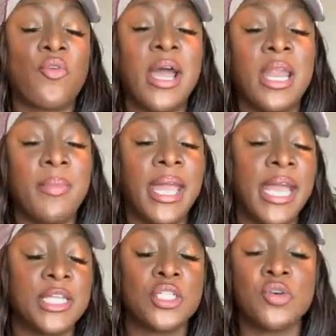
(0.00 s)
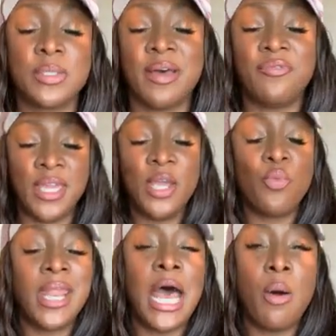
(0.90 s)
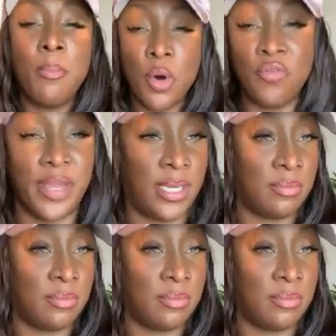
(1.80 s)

crown of my head to the soles of my feet without moving.